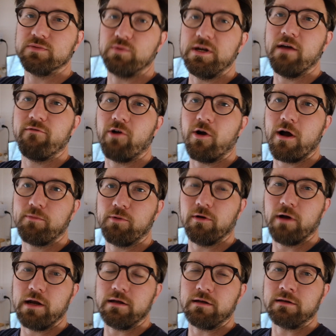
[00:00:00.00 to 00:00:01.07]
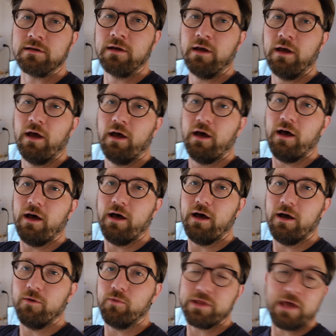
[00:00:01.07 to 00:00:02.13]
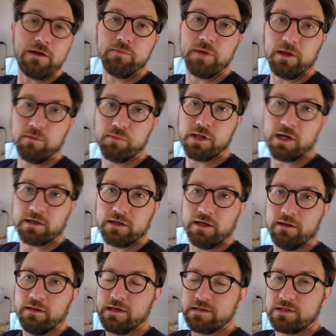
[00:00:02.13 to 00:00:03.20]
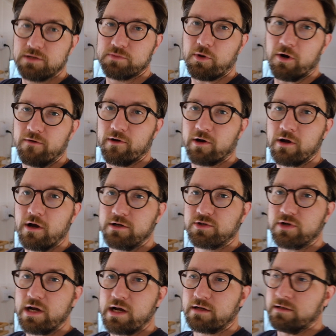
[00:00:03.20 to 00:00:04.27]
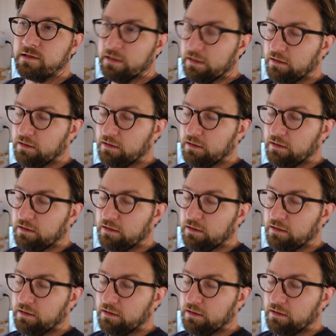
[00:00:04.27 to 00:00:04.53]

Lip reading: we never operate it without it being plugged in. That's just part of our contract.